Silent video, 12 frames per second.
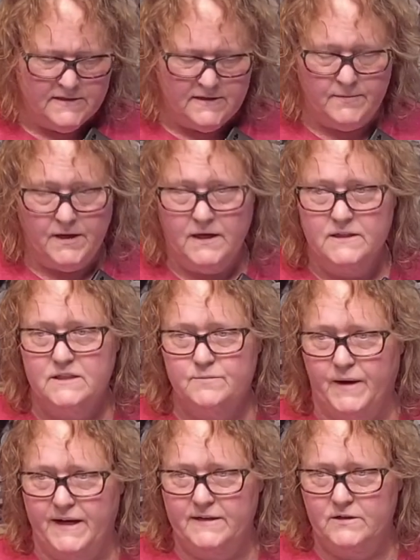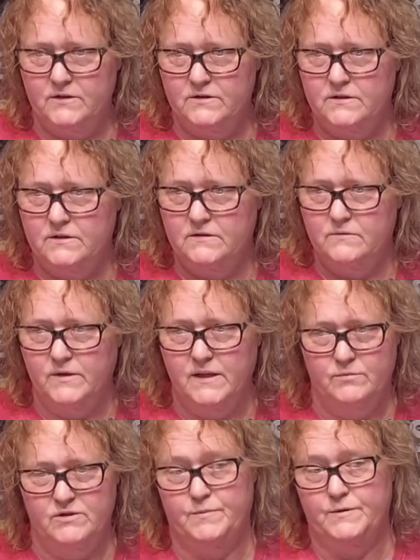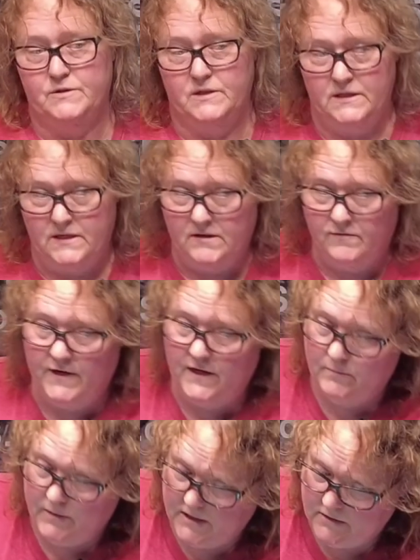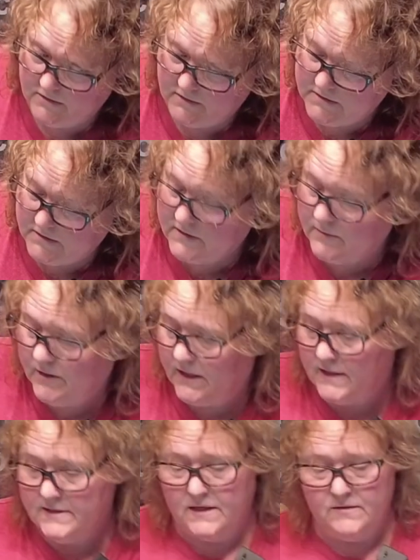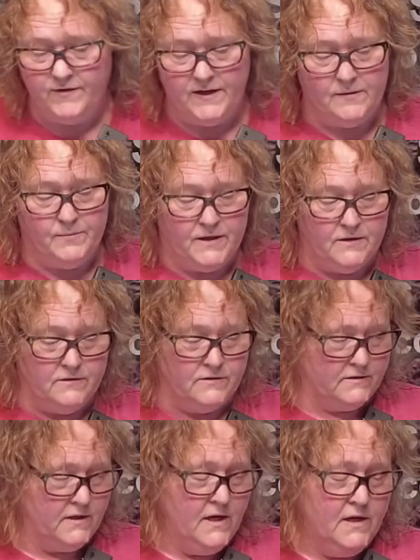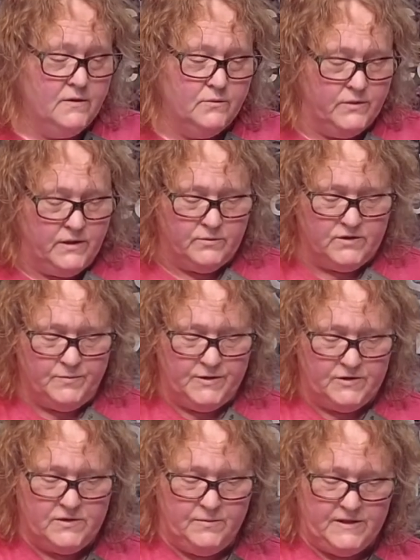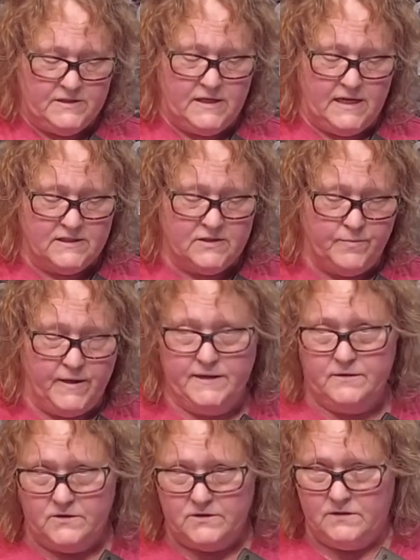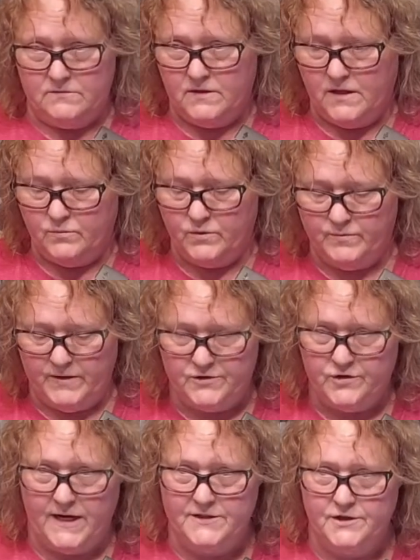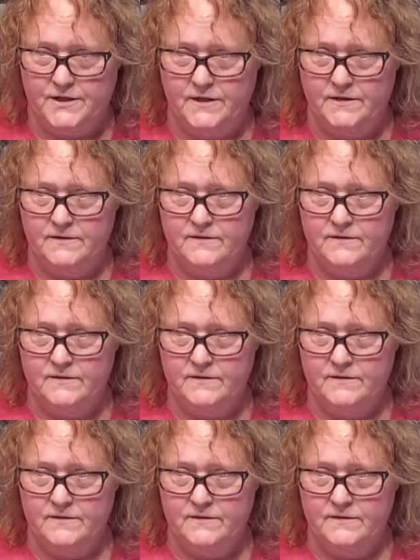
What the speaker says: somebody got spiders when they were supposed to get death feigning beetles, and somebody got death feigning beetles when they were supposed to get spiders, it would be a tragedy.